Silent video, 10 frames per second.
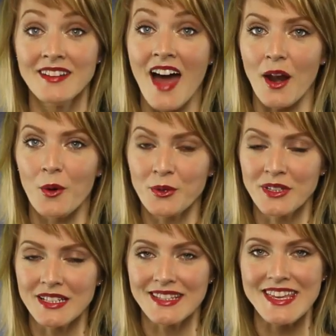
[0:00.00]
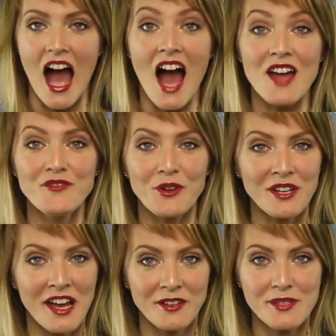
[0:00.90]
Not only did the iPhone
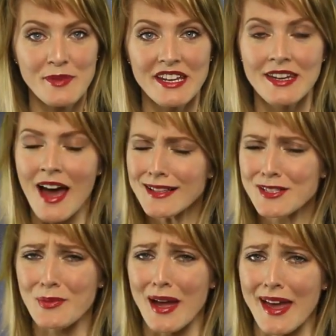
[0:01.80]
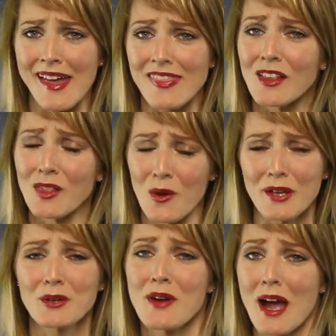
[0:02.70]
announcement not sway the
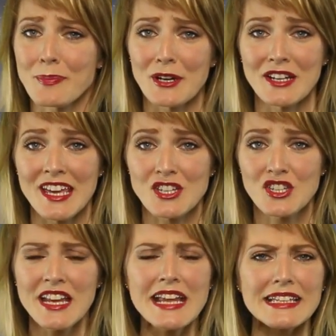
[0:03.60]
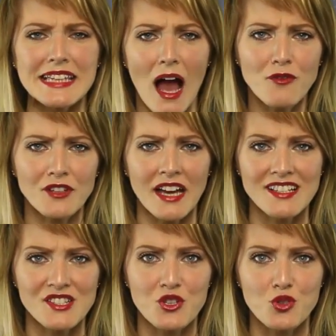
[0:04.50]
loyal Crackberry nation, it
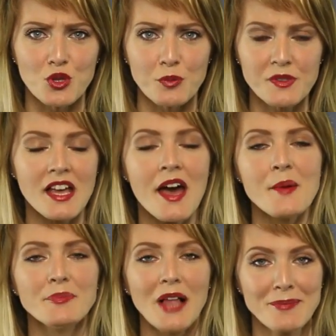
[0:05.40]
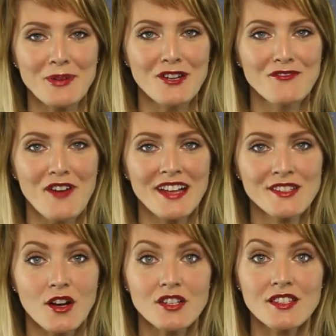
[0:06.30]
galvanized the troops. BlackBerry
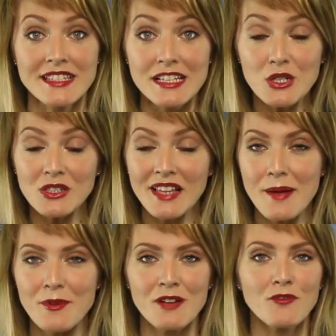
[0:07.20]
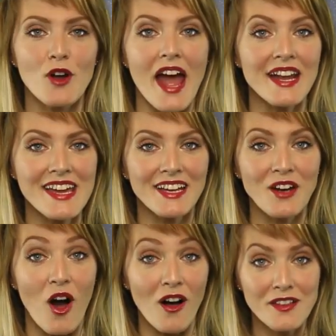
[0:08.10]
fans are still clamoring for any and
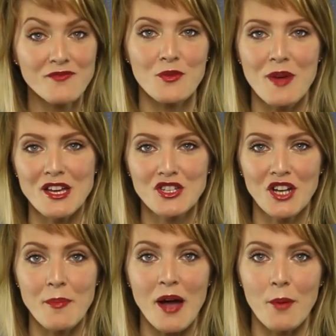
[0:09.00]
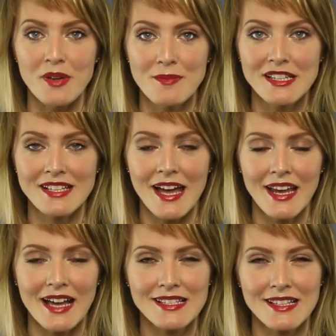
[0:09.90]
all information about BB10
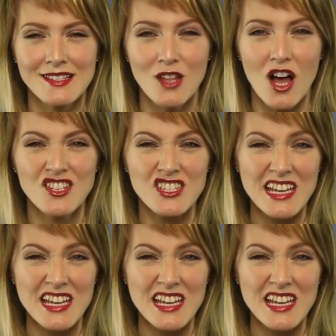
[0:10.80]
as its launch